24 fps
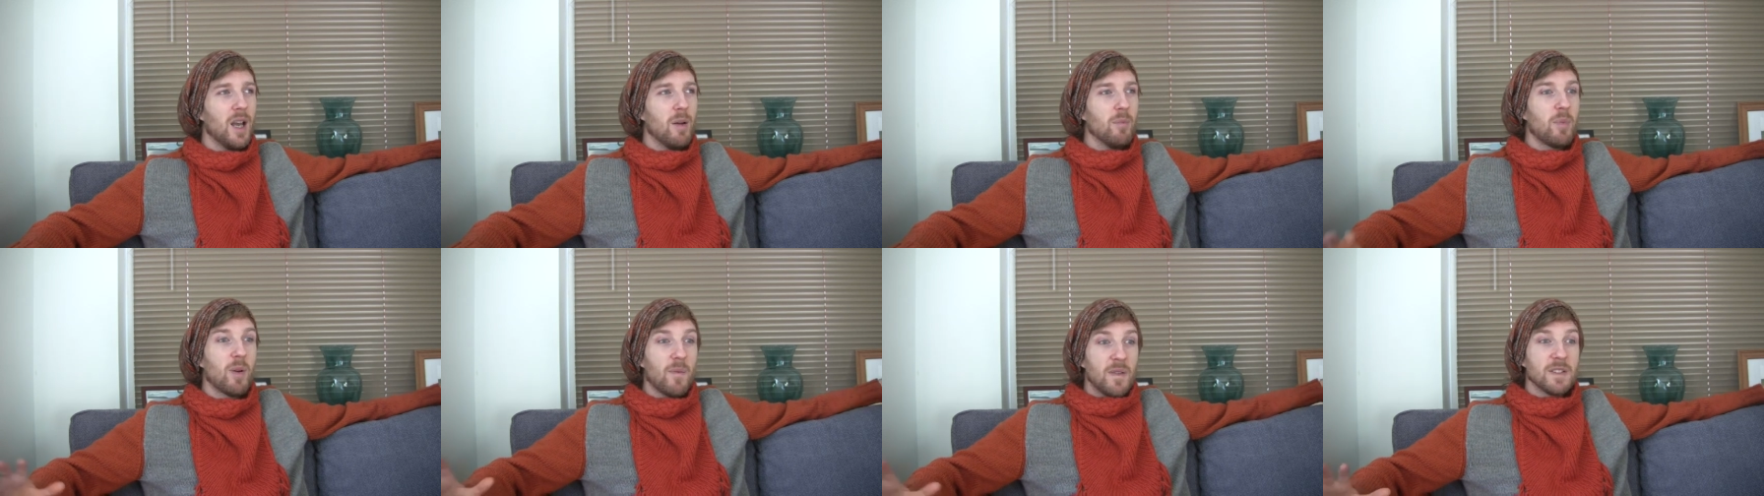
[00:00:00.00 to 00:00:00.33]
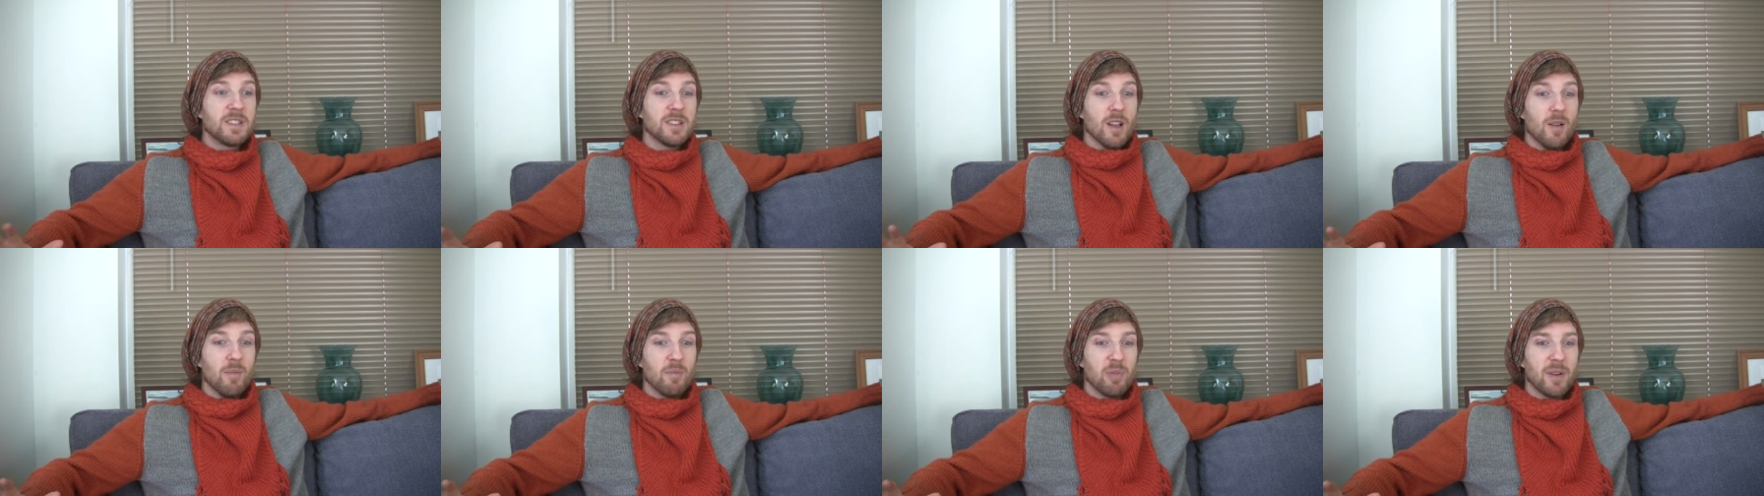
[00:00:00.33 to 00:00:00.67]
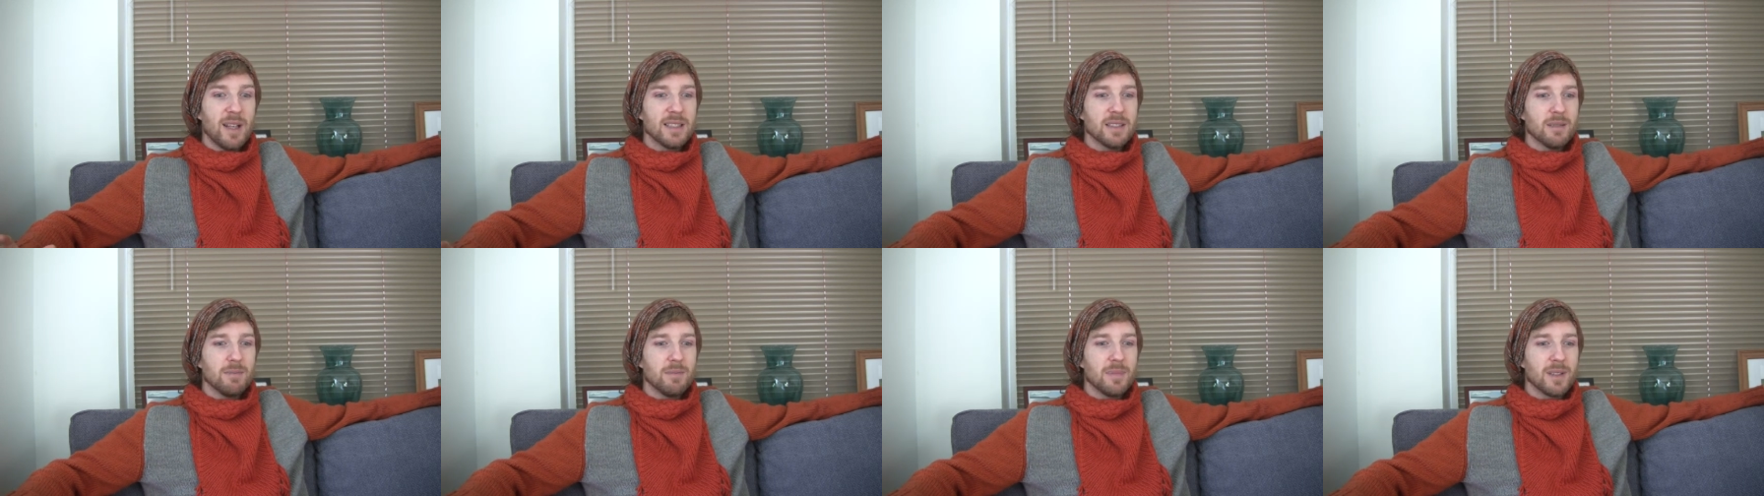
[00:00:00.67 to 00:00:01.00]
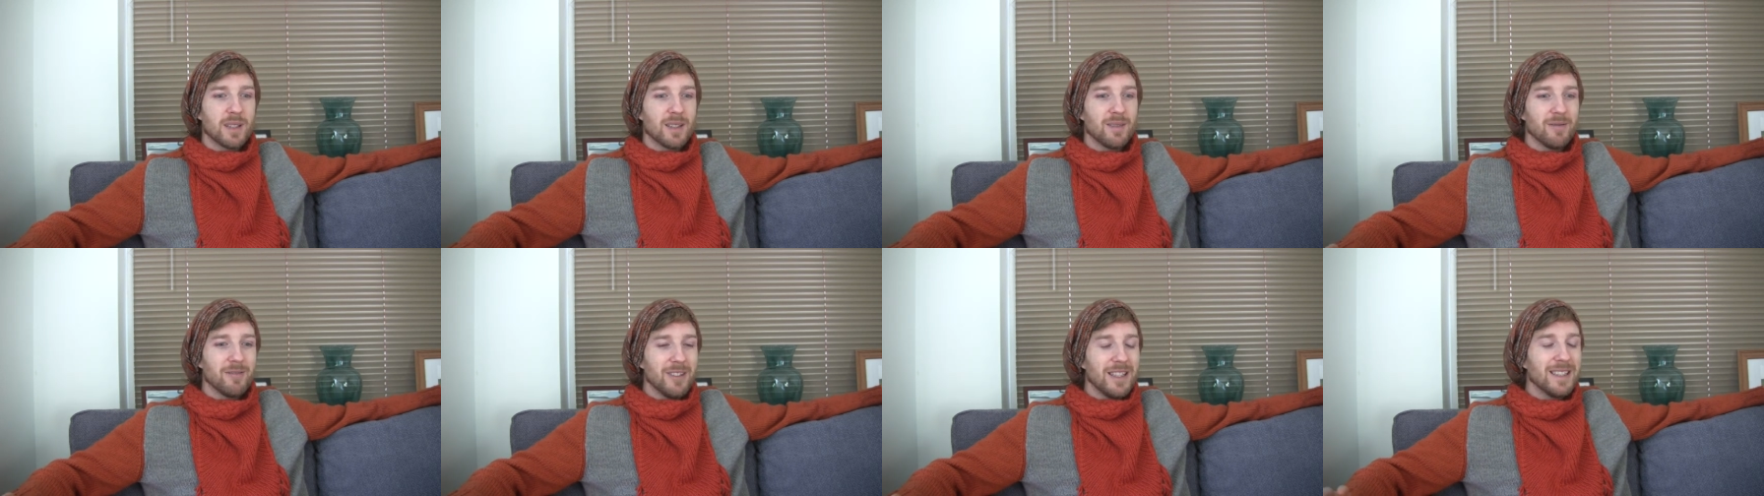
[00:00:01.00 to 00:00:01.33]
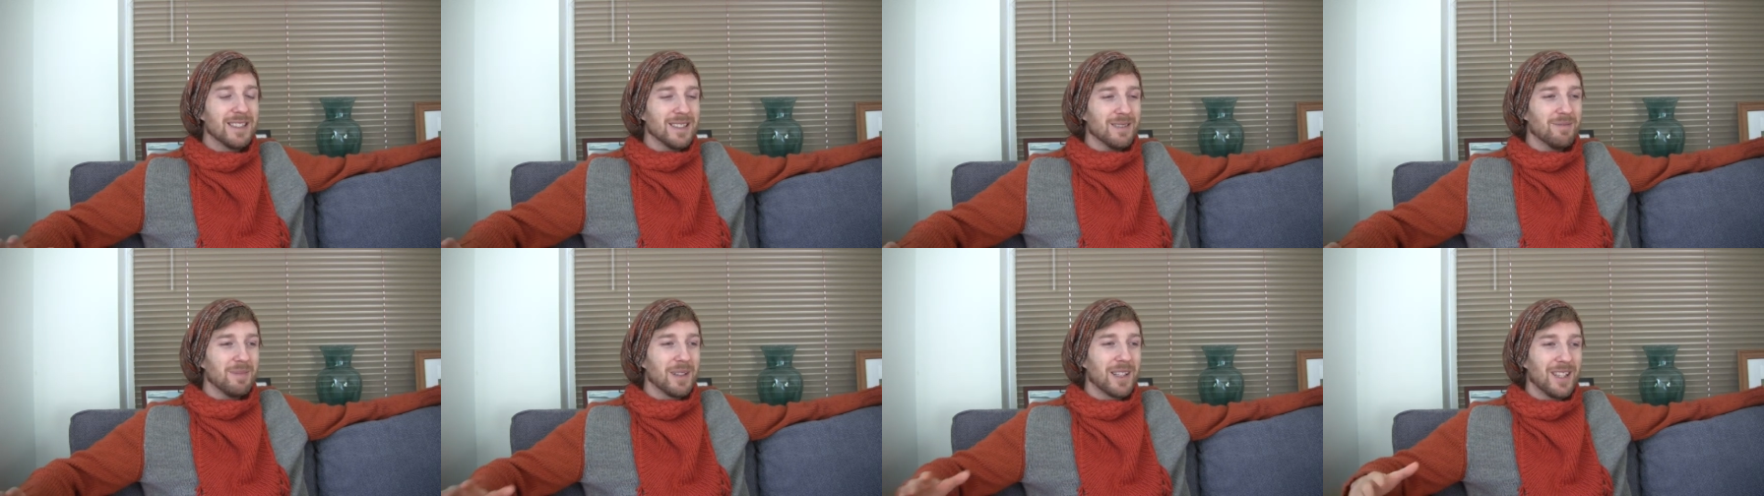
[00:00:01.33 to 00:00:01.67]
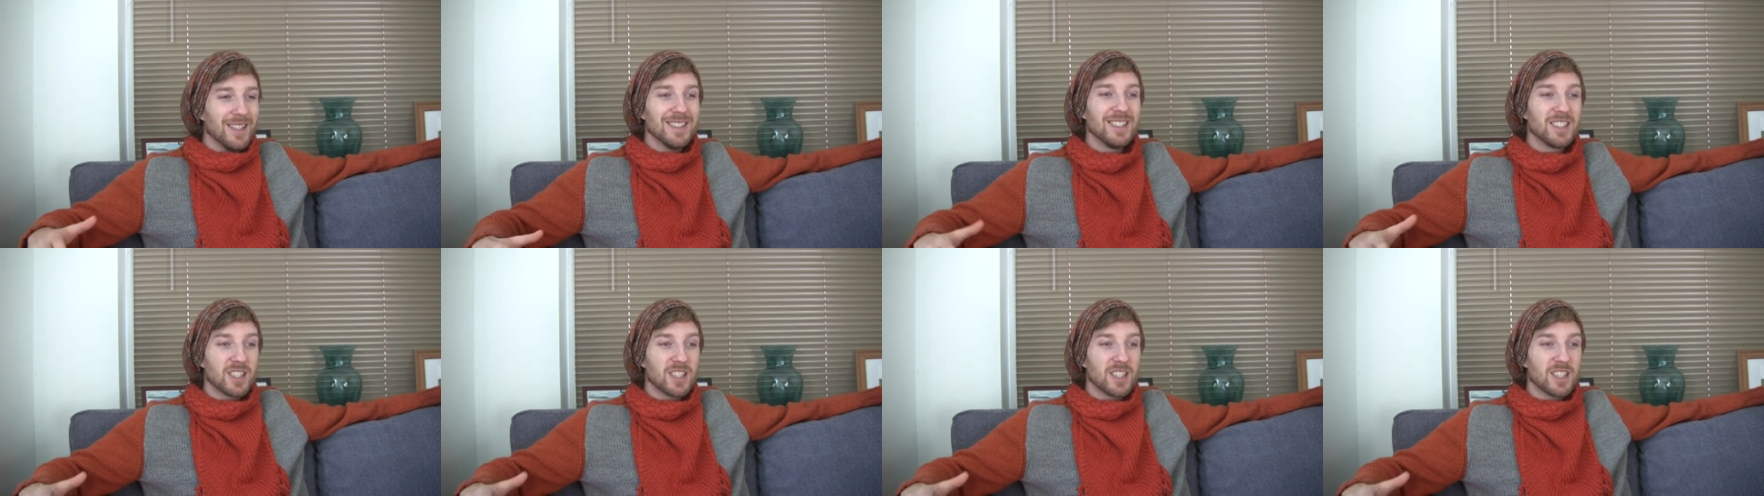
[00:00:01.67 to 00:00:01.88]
But for some reason, because